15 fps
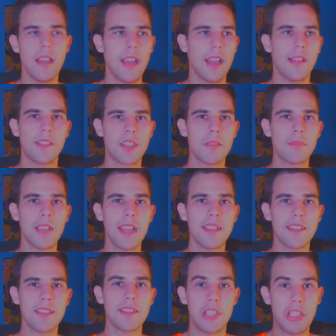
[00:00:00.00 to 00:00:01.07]
In some
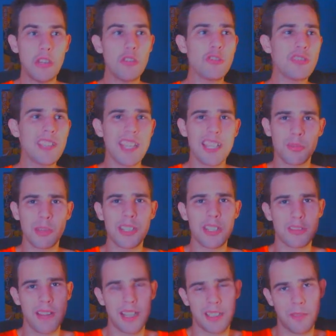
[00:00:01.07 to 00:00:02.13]
cases, usually it's
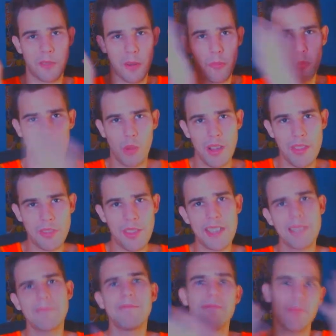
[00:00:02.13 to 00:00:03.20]
redirected from one
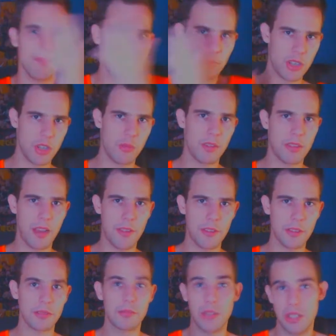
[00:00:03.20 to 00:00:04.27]
thing to
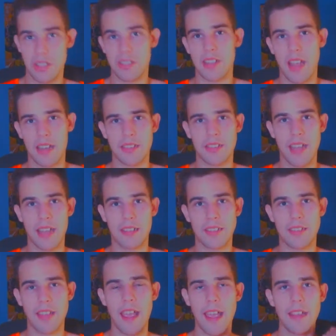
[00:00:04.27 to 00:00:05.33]
another, which is kind of sad to
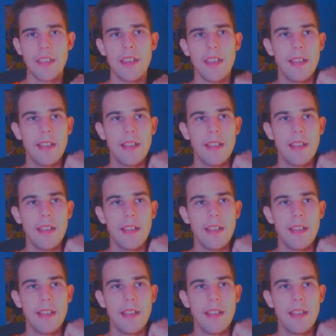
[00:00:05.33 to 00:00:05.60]
say.